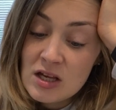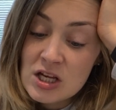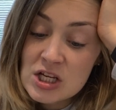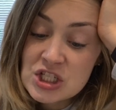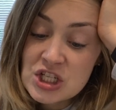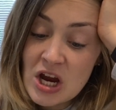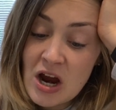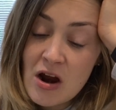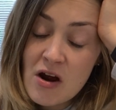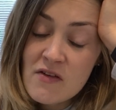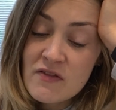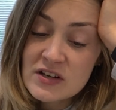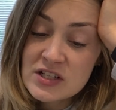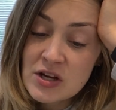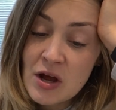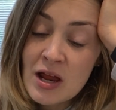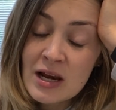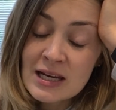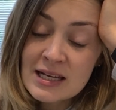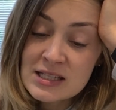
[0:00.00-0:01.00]
share a
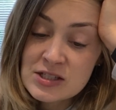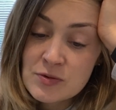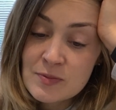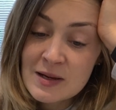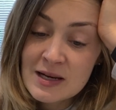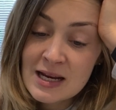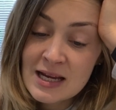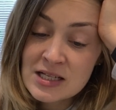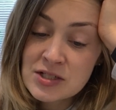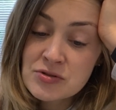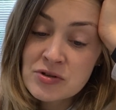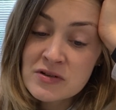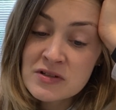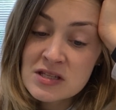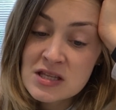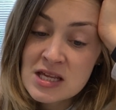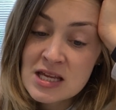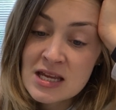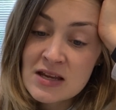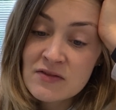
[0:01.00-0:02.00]
video a little bit later into
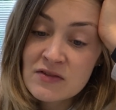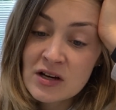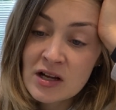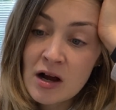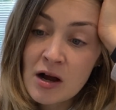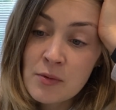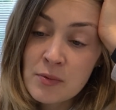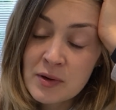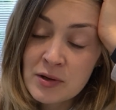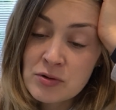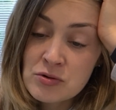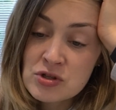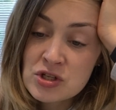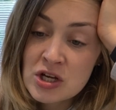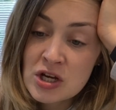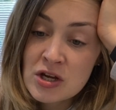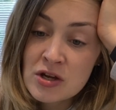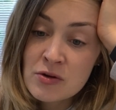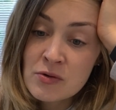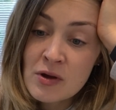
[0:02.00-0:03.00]
the evening, I will
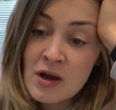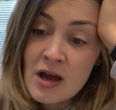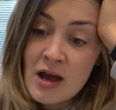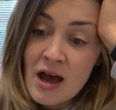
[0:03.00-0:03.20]
do.